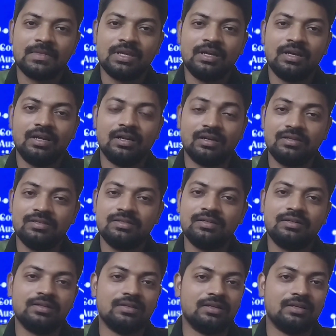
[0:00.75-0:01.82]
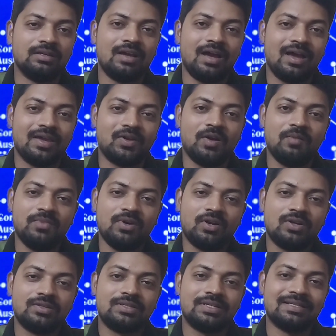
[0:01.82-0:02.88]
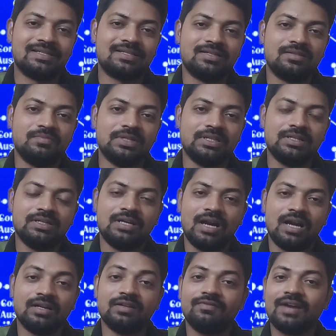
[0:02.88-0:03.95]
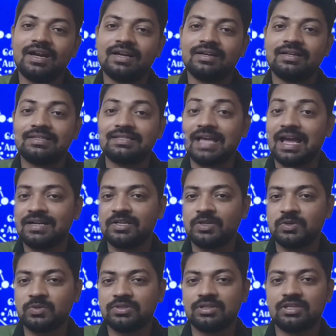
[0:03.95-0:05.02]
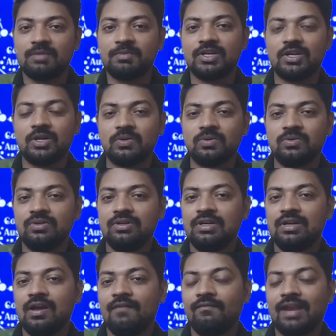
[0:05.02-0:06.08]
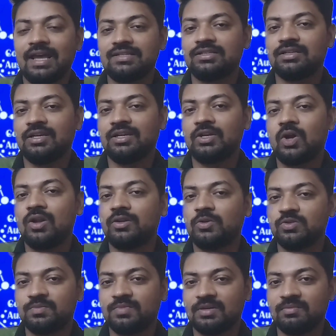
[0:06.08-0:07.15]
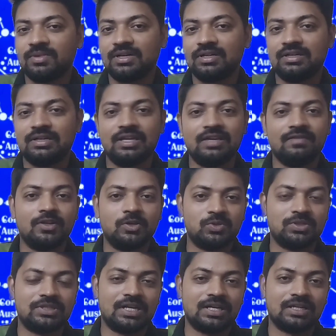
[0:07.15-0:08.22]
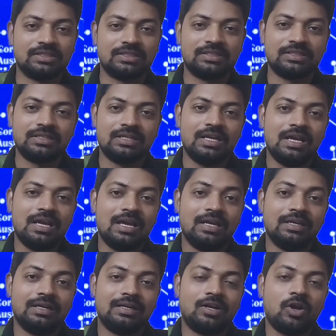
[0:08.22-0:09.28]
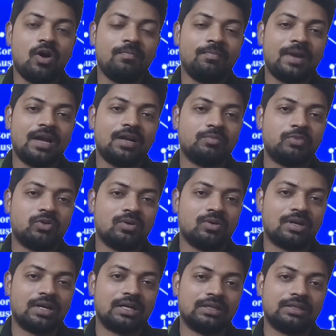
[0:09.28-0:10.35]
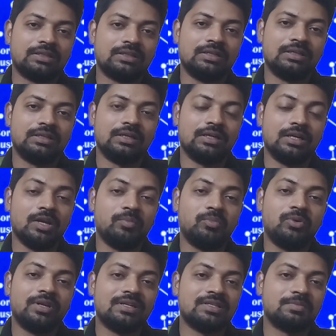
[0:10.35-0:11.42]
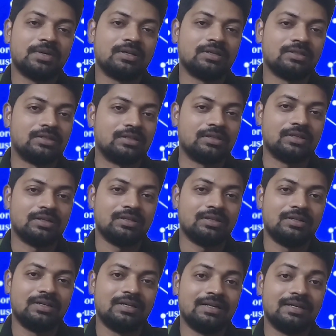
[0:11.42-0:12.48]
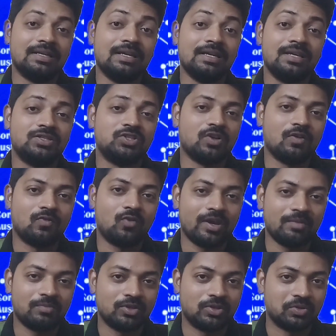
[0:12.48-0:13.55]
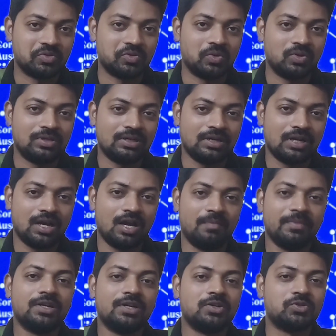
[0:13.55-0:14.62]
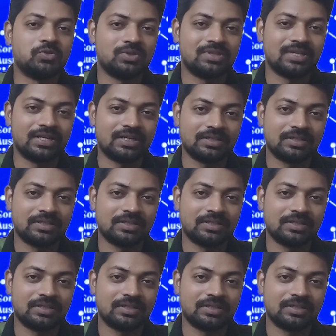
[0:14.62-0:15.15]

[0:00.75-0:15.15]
Recently, I come across a disturbing and in fact a sad news in Tamil Nadu, flashing in all newspaper and TV news channels. A top-ranked bureaucrat, Deputy Inspector General, DIG of Coimbatore Zone, committed suicide.